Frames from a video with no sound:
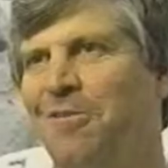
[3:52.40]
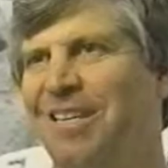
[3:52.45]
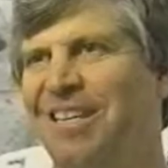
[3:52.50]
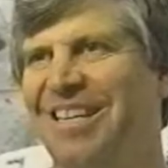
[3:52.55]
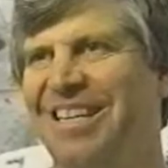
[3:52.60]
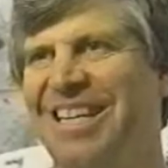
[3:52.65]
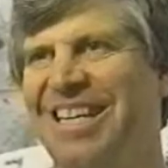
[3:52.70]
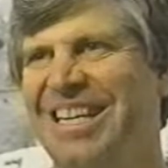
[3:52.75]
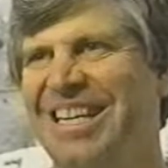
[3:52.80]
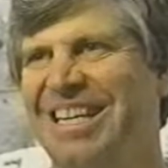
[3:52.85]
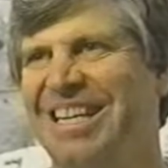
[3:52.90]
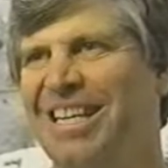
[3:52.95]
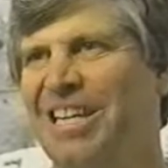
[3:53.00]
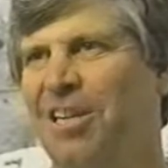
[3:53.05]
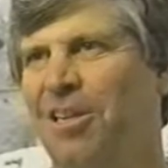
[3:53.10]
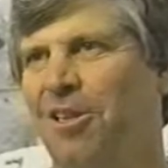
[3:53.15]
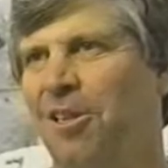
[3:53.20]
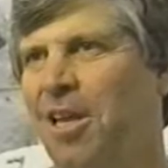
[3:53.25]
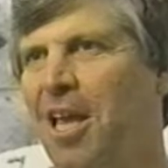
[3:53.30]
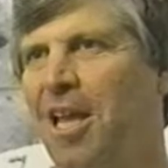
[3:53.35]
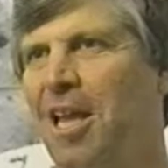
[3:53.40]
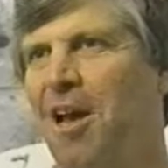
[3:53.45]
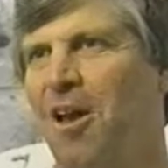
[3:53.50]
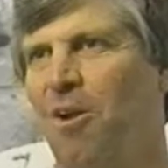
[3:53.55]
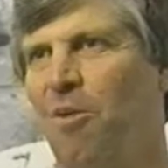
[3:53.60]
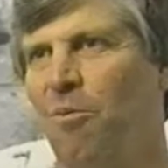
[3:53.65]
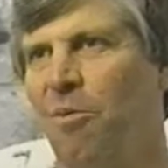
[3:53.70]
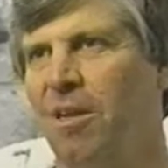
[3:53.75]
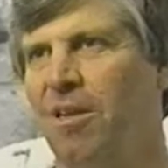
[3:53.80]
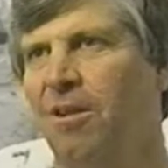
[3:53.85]
and looking out a
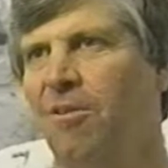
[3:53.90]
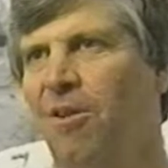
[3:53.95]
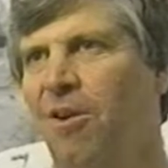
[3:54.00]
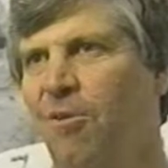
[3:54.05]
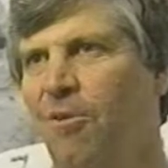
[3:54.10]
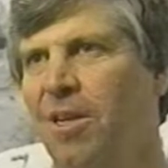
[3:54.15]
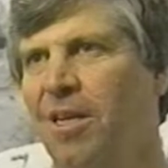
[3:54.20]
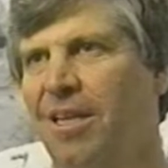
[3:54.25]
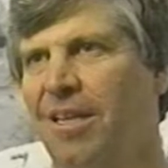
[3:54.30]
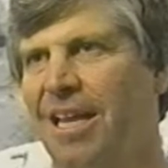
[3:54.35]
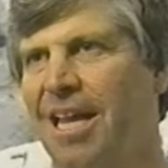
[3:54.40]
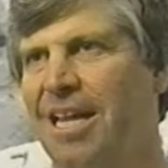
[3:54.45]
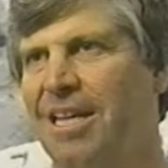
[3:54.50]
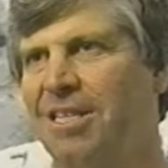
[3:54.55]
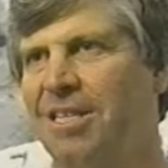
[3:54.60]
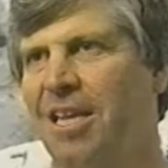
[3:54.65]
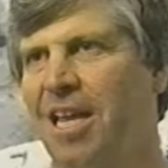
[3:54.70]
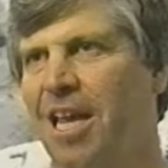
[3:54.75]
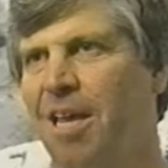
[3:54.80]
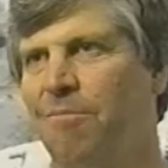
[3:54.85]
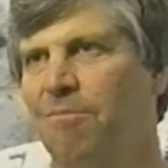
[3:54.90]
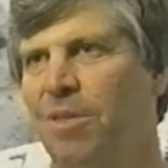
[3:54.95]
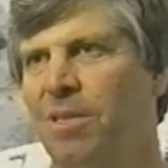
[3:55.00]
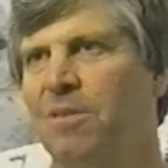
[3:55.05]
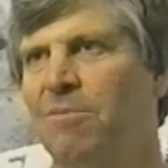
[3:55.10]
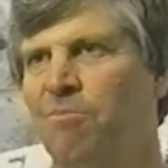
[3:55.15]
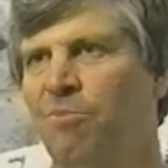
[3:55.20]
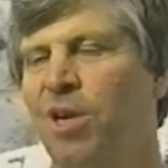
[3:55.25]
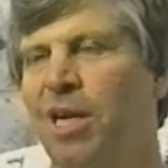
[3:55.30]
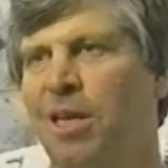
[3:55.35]
window at a real landscape. It's
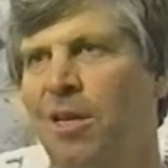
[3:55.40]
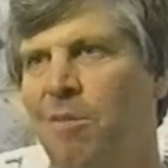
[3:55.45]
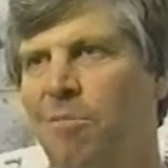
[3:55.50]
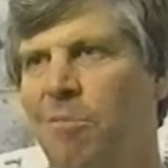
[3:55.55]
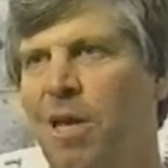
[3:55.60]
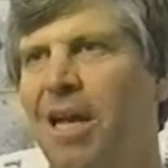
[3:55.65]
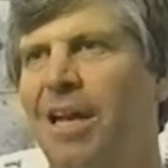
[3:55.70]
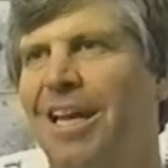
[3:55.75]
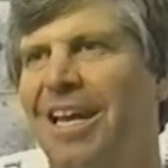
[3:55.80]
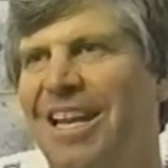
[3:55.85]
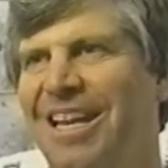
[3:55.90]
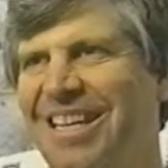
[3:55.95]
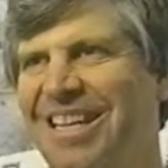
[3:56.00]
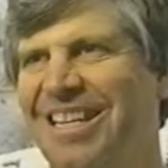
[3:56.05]
pretty compelling.